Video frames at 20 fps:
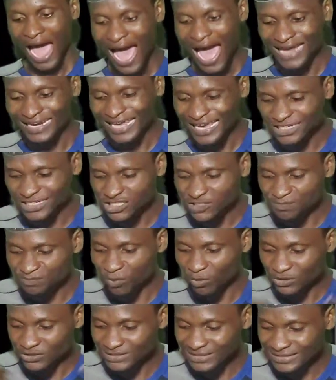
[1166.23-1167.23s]
And
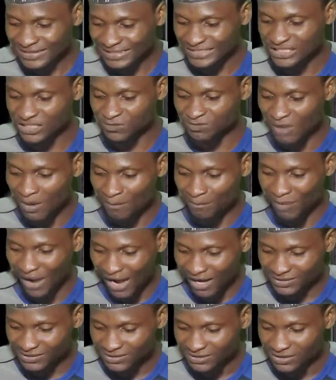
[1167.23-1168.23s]
exposing its
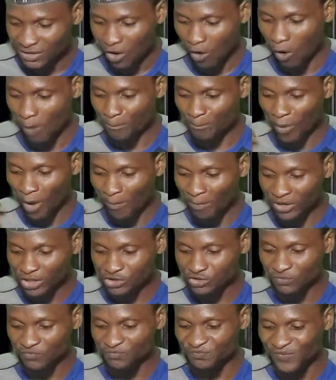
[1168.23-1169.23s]
members or public
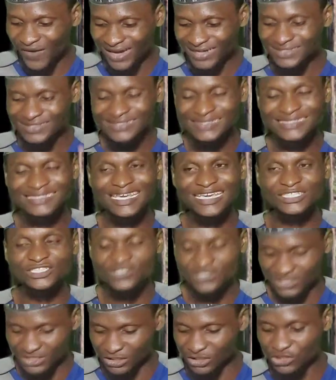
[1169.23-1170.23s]
to very
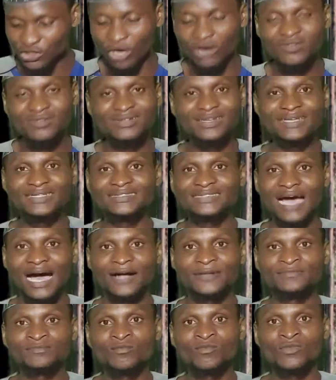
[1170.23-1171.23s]
serious
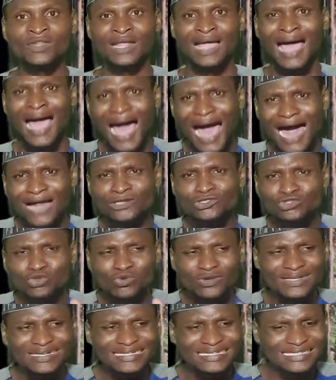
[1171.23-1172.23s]
danger. And
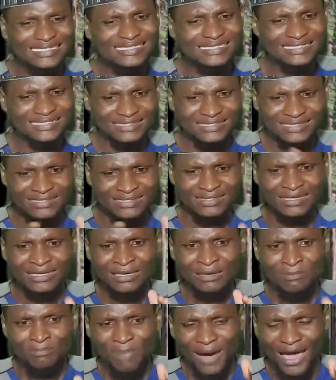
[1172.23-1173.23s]
doing this,
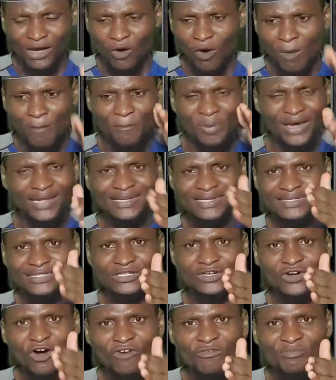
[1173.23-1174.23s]
by compelling
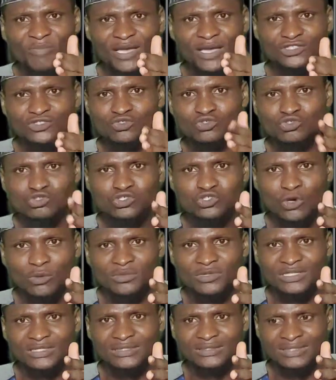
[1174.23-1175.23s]
the government to do
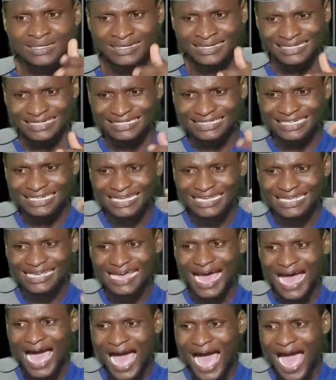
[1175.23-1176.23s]
something, they
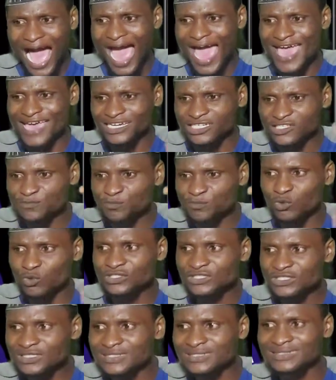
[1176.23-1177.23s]
are
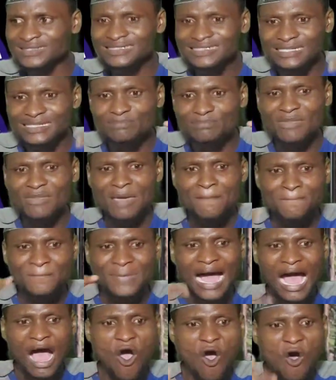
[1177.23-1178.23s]
exposing the
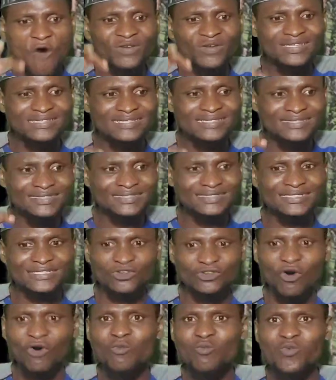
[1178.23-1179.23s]
member of the citizen
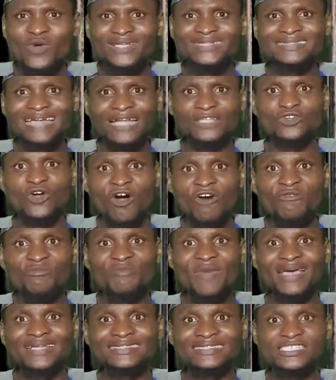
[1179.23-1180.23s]
on which that
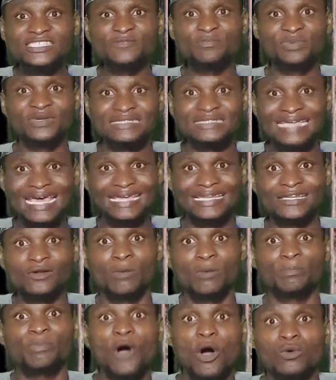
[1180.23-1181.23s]
government is presiding
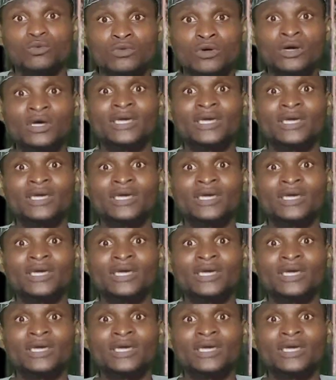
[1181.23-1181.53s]
upon